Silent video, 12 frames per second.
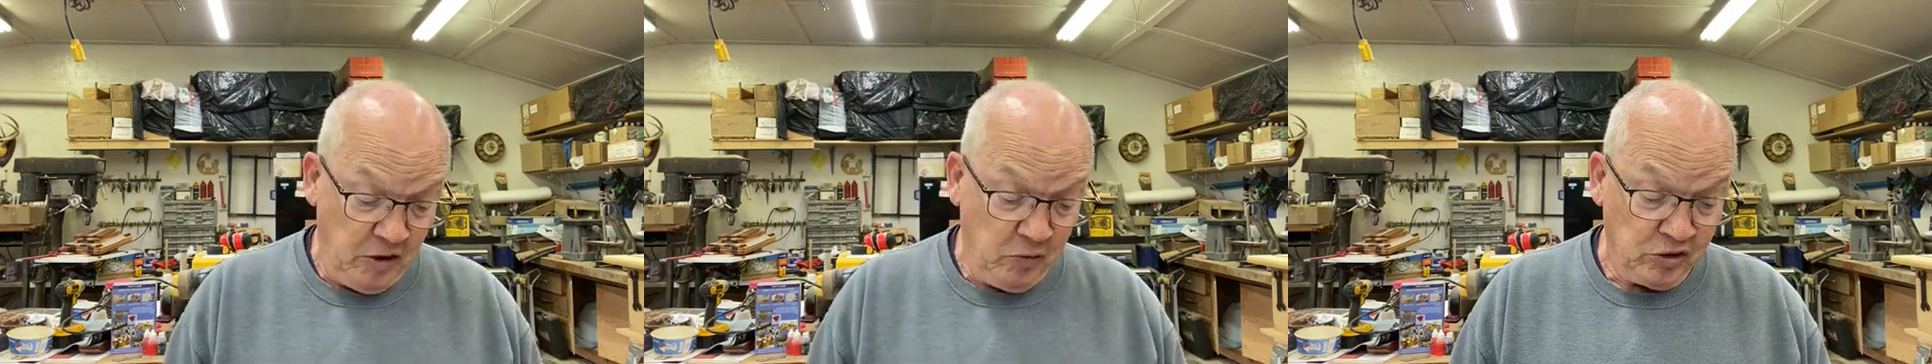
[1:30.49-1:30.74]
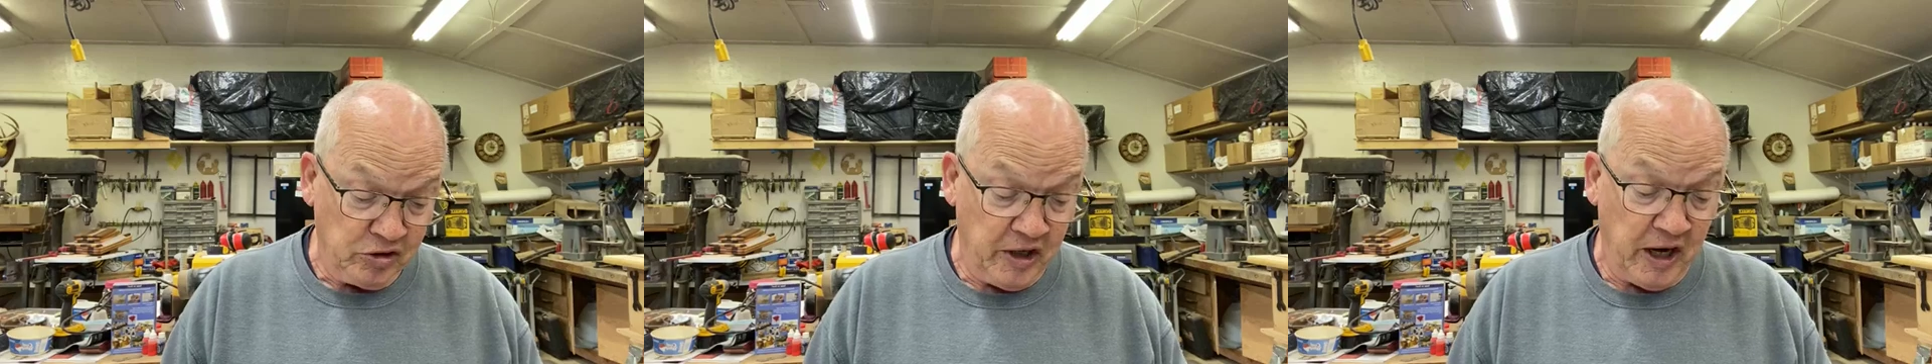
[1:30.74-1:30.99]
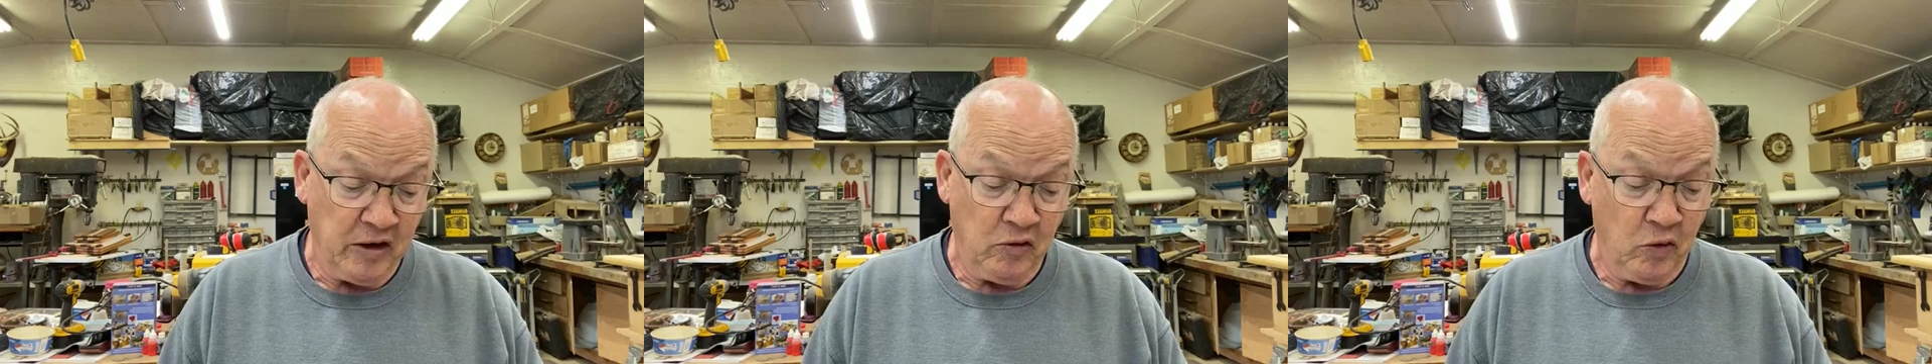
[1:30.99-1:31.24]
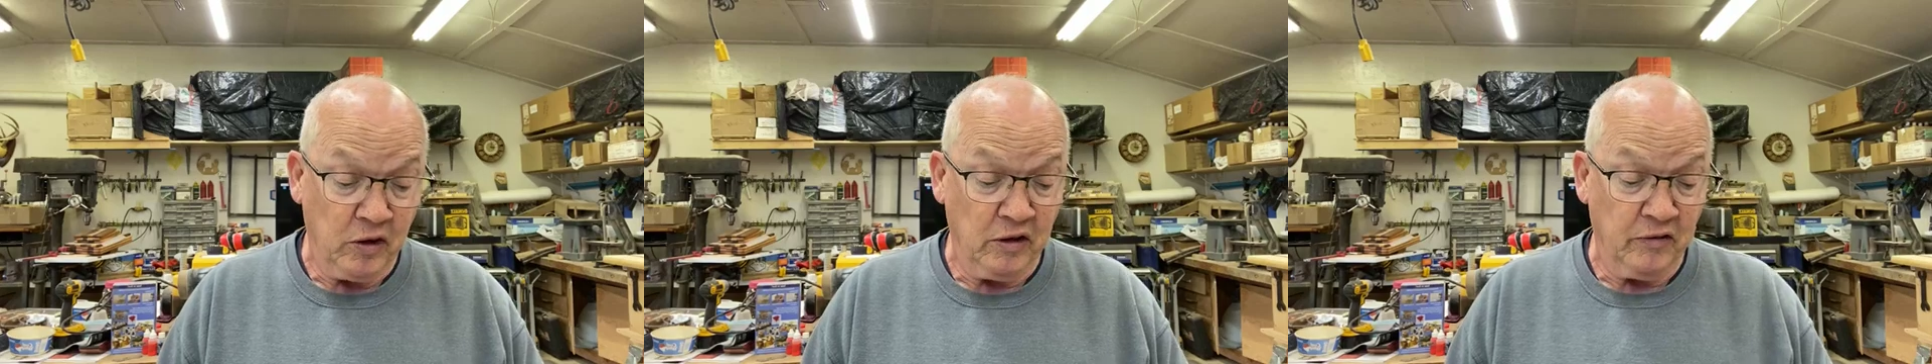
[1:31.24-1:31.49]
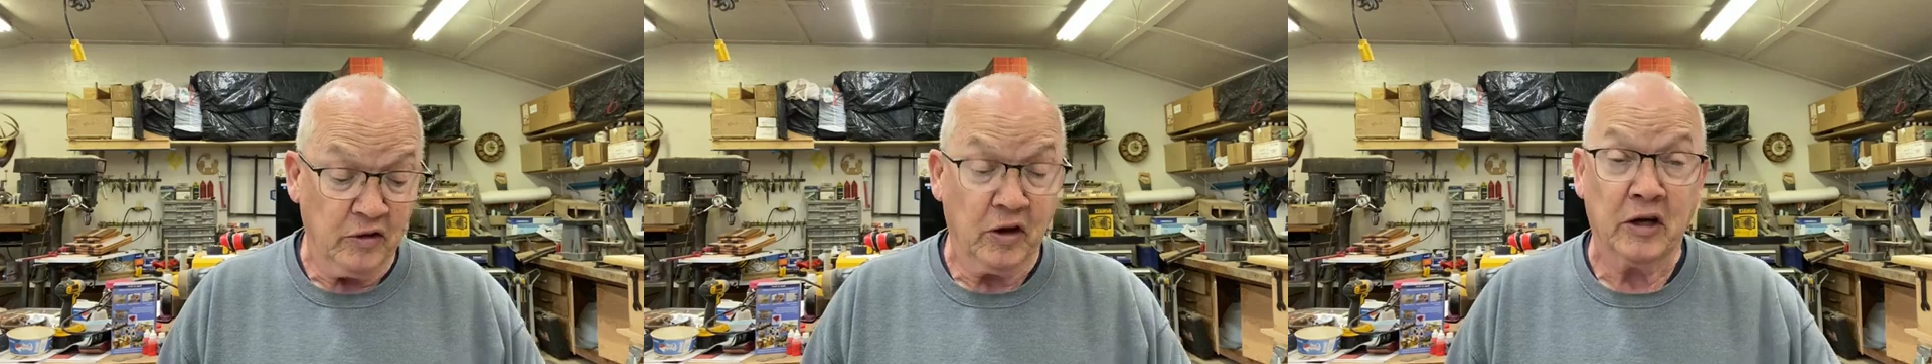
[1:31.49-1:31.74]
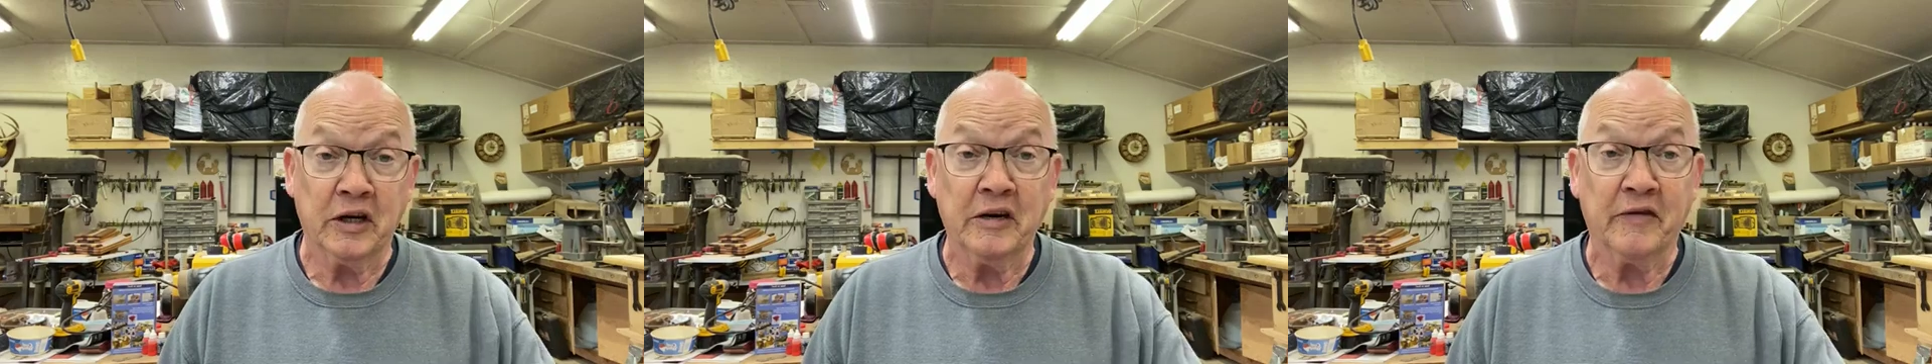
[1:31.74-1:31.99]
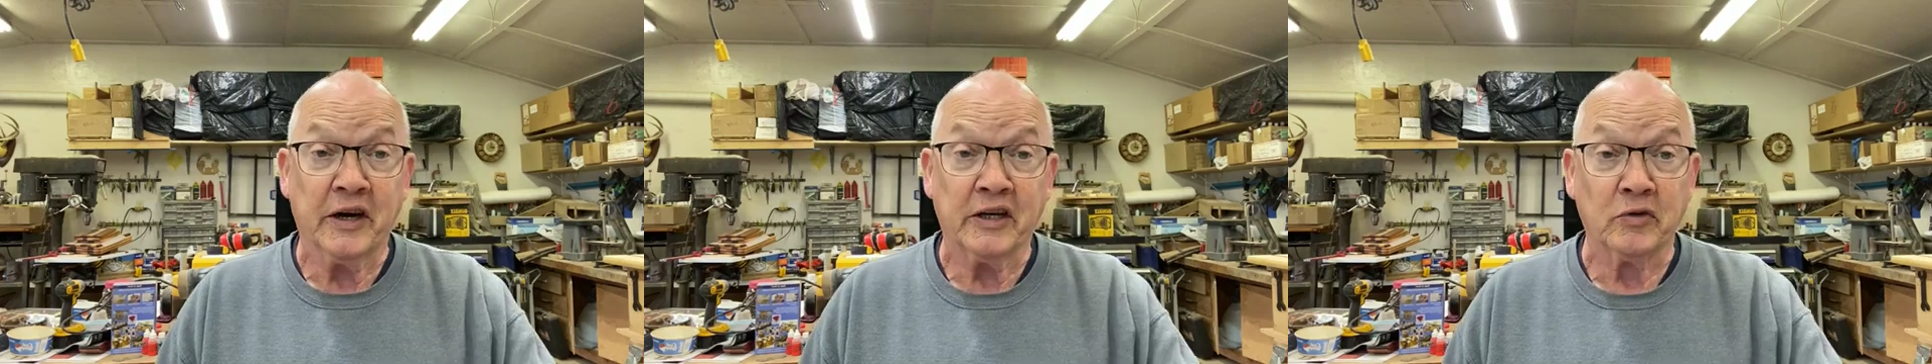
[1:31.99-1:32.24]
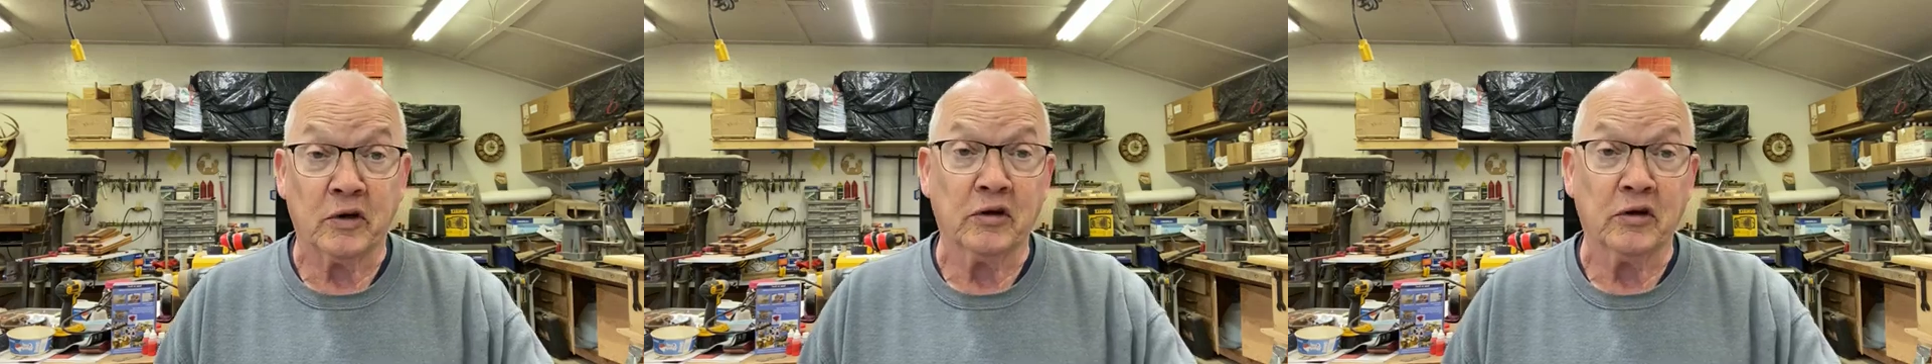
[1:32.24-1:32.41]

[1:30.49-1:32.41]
he was not one of the Levites,